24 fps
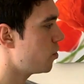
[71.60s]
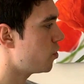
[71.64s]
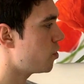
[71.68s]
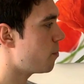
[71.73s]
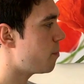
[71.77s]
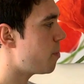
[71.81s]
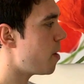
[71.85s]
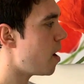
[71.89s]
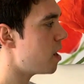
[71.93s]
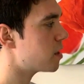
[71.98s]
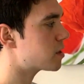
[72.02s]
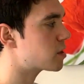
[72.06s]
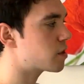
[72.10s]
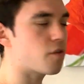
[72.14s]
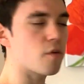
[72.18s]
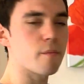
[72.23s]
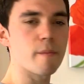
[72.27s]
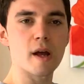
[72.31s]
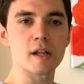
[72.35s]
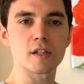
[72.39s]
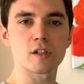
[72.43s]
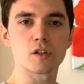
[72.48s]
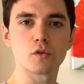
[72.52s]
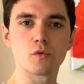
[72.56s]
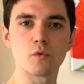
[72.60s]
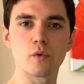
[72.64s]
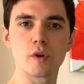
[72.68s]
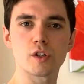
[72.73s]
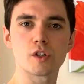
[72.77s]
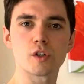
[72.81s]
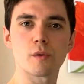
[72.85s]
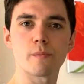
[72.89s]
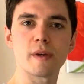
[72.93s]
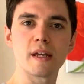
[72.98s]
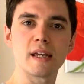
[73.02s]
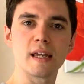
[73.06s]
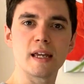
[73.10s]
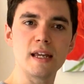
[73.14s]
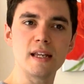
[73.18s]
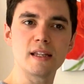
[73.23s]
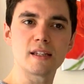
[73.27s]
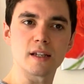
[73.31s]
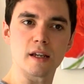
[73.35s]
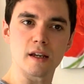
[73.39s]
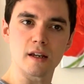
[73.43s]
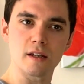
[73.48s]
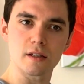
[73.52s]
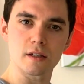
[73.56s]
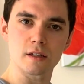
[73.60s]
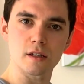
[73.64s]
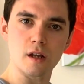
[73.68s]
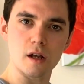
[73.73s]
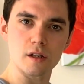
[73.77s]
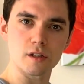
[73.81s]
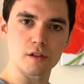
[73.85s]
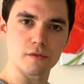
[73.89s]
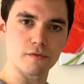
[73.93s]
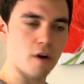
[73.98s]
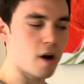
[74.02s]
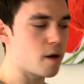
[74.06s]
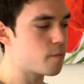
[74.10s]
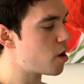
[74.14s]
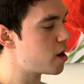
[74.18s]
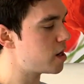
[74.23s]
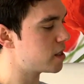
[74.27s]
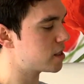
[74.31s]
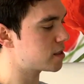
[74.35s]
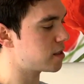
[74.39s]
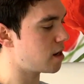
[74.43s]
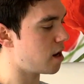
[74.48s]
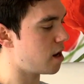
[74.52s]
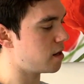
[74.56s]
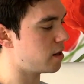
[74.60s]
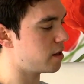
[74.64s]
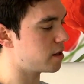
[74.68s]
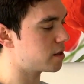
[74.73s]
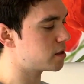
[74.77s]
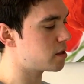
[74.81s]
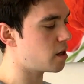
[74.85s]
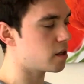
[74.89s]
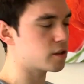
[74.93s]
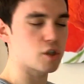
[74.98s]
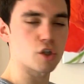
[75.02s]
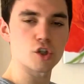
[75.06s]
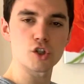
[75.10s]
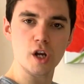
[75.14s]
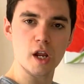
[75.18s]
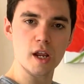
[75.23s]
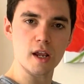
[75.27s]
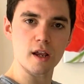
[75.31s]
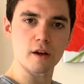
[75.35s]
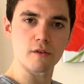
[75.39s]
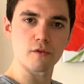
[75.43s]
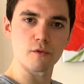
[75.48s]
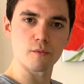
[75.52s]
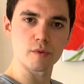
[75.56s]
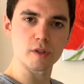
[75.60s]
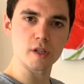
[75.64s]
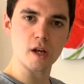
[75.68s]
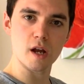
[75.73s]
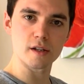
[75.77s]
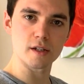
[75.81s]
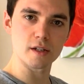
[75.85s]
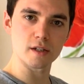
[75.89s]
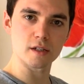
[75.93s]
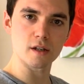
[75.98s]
The parts of the metal which are being heated start to vibrate slightly, they start to shake from side to